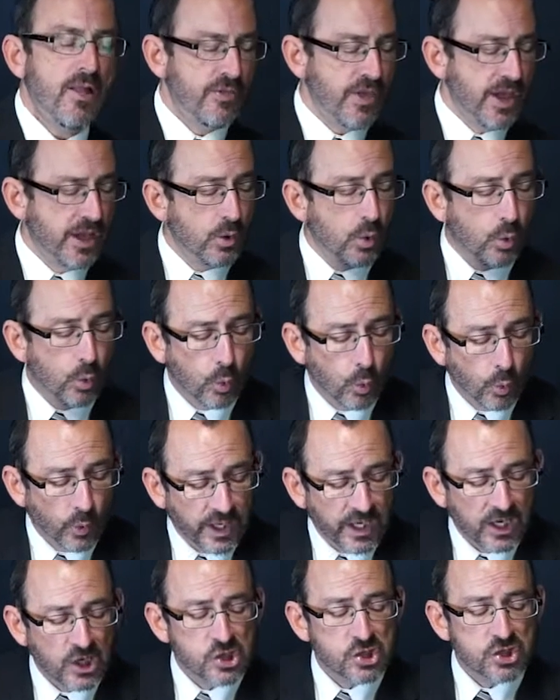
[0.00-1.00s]
that
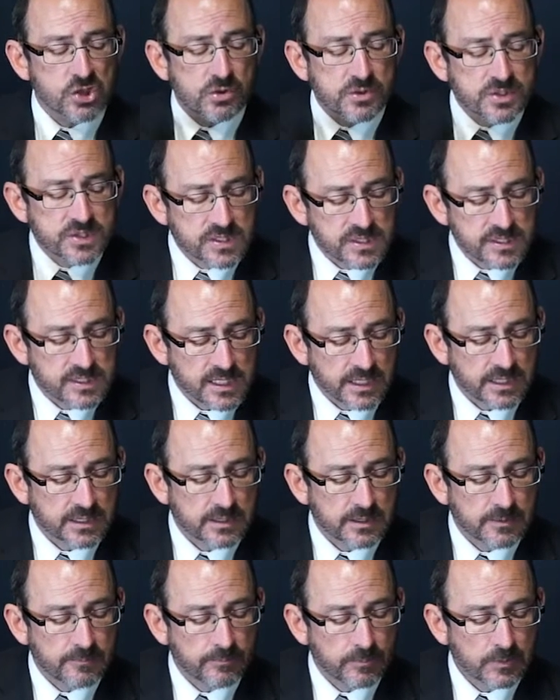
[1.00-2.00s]
we shall sit